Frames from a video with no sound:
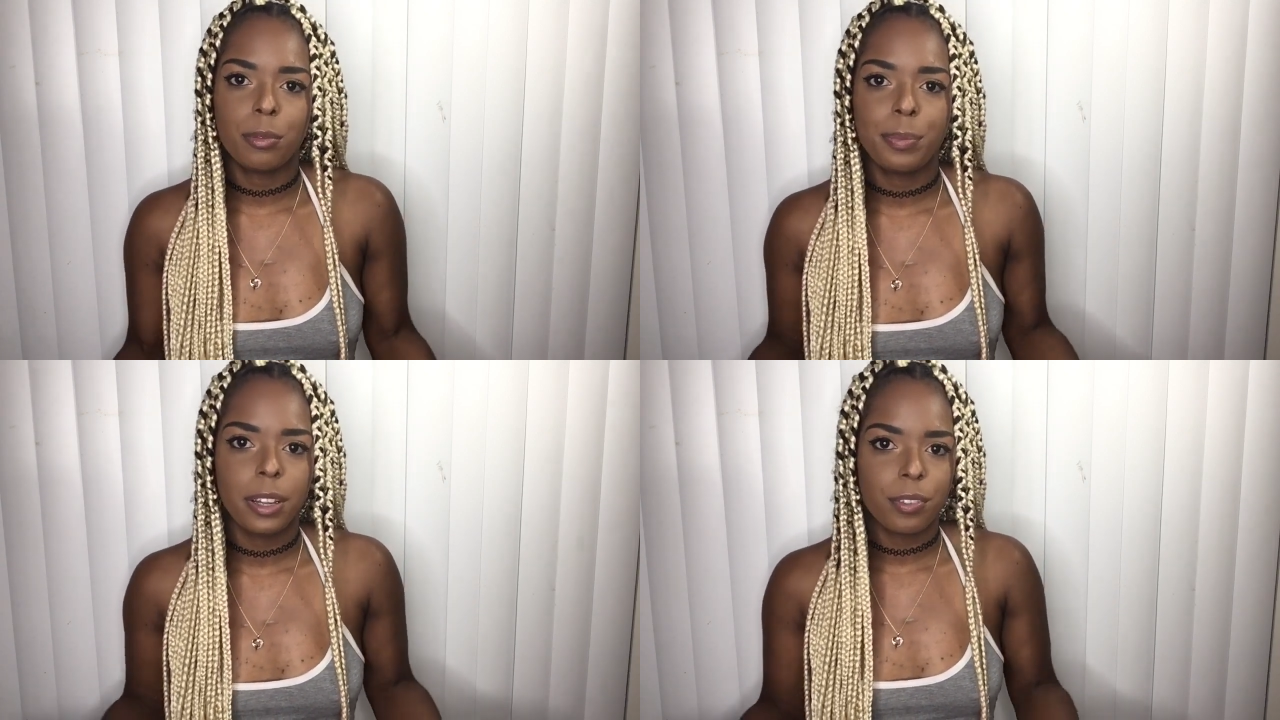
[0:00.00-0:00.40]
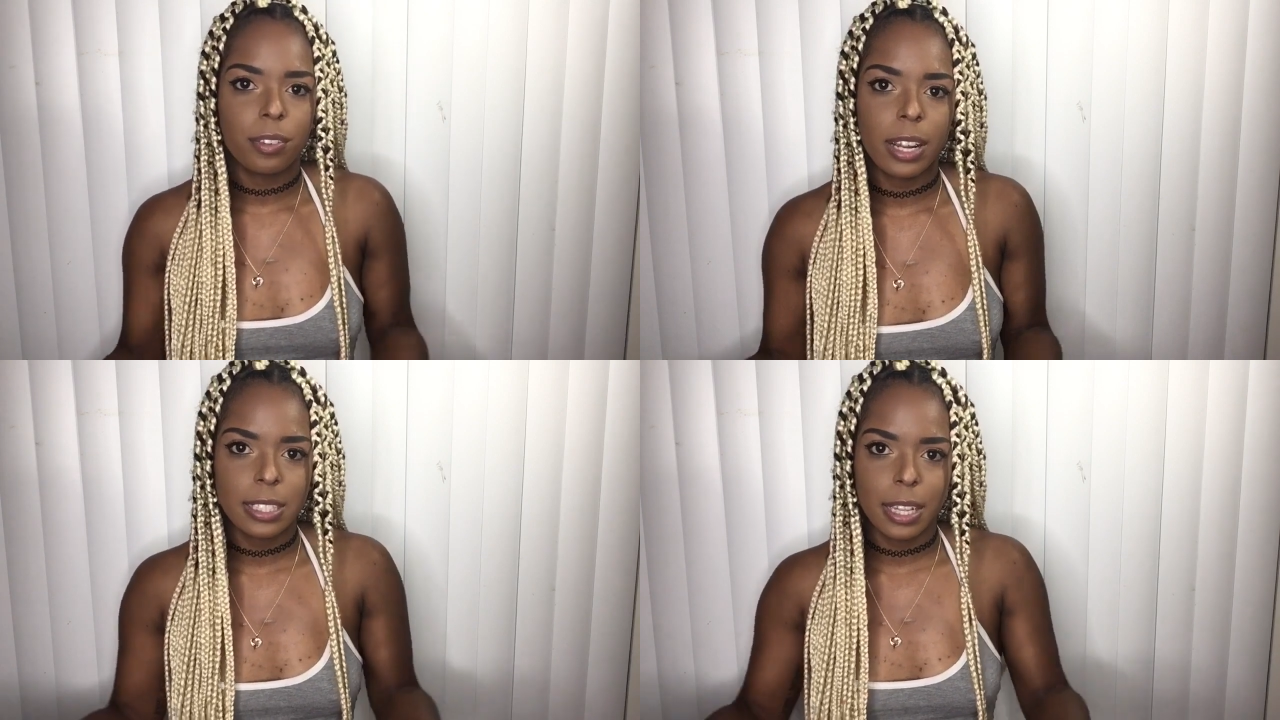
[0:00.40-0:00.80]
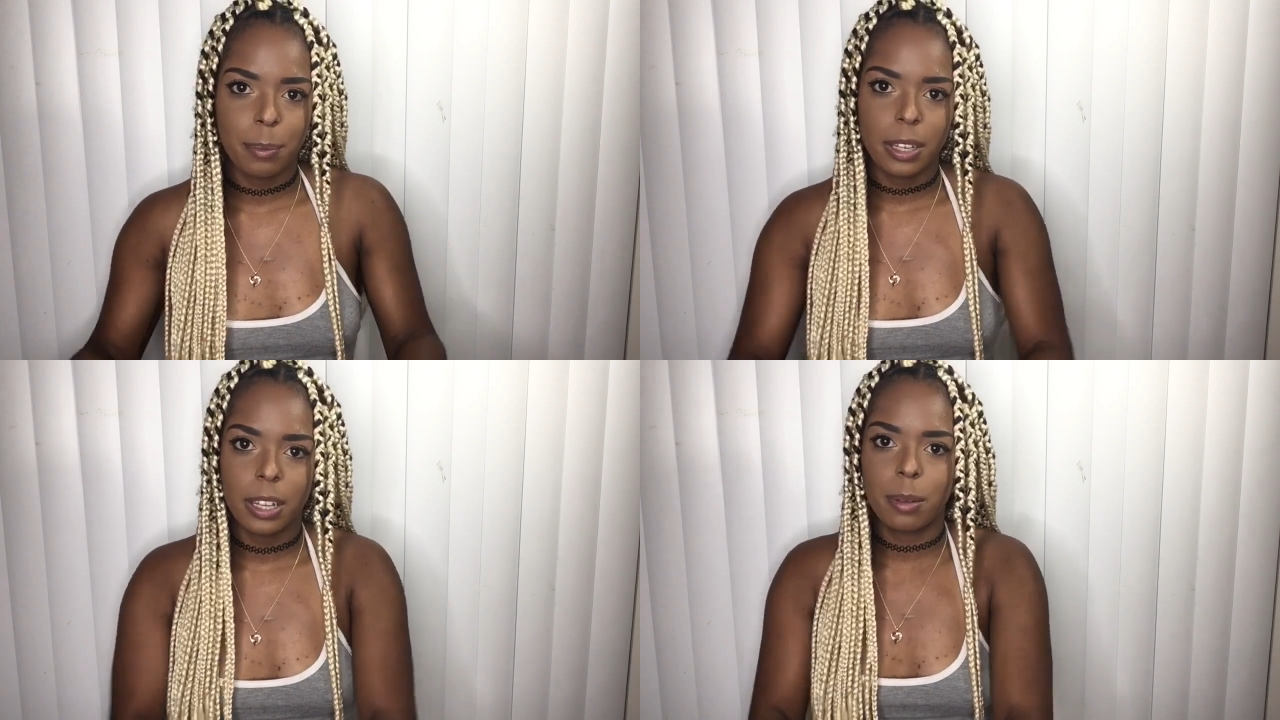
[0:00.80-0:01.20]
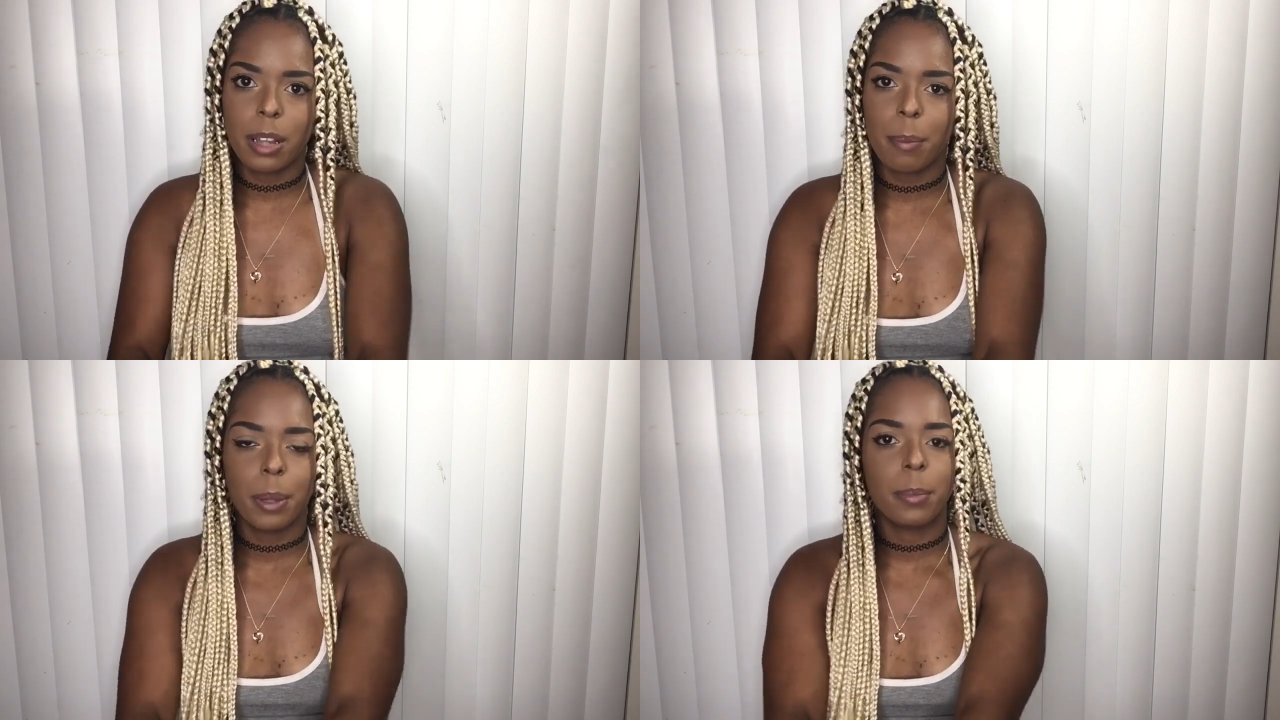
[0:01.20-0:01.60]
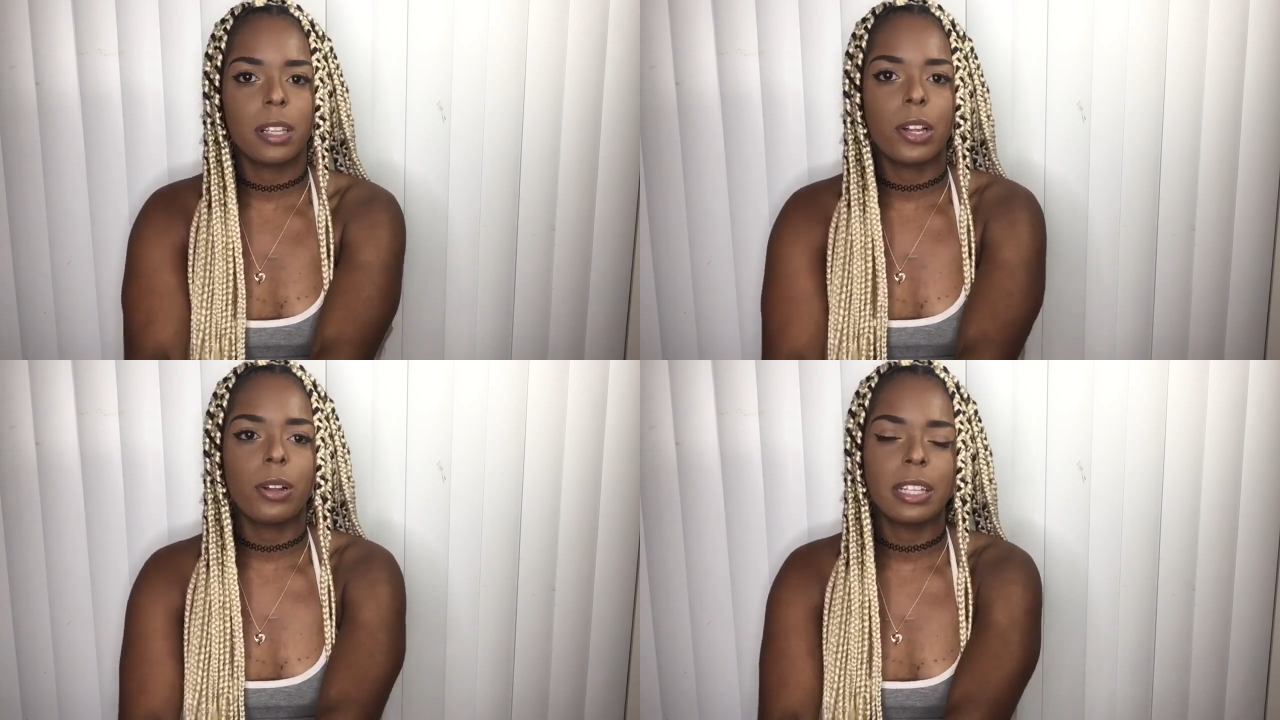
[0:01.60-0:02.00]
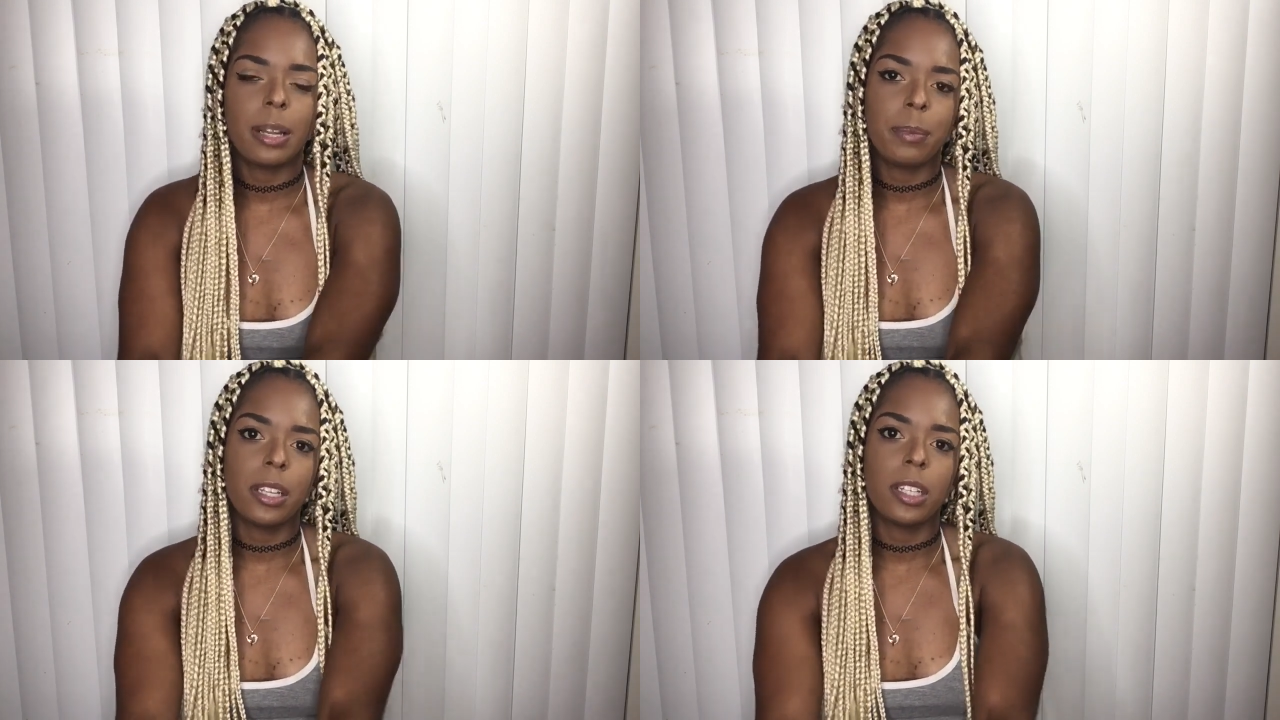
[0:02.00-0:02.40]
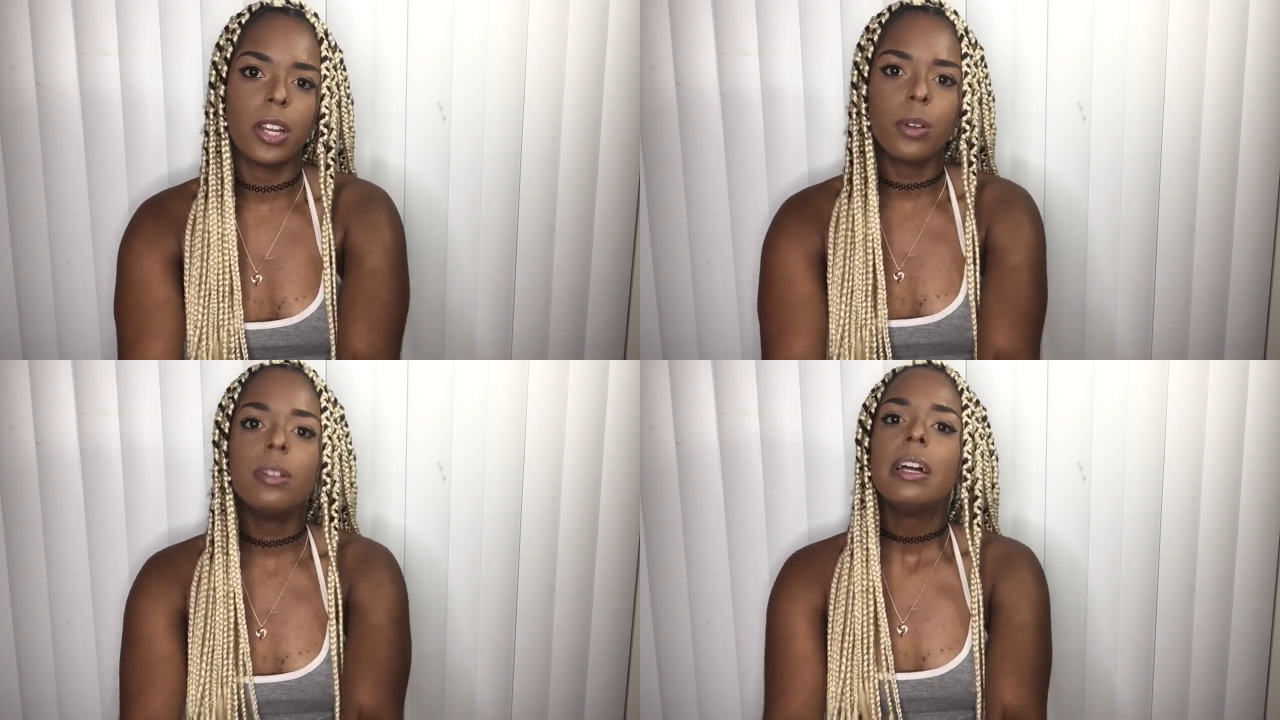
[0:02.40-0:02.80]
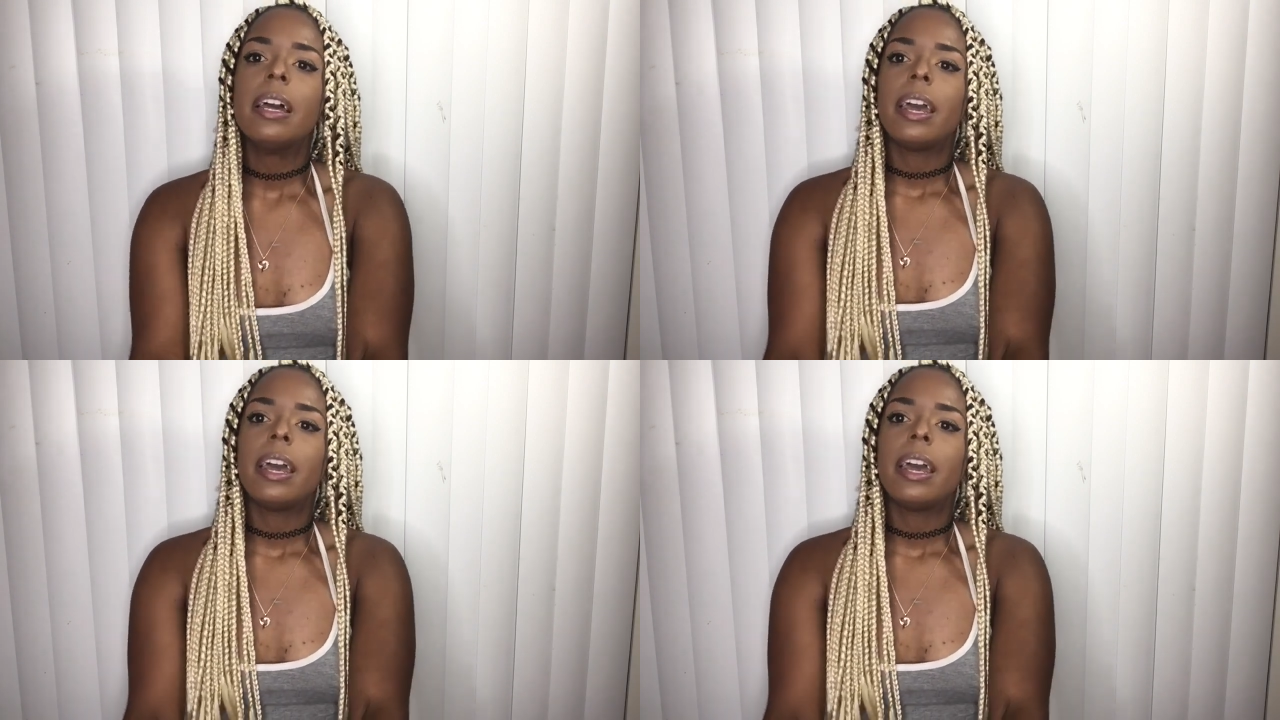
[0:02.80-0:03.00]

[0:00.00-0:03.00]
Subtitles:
don't be afraid to hit me up, comment below and let me know.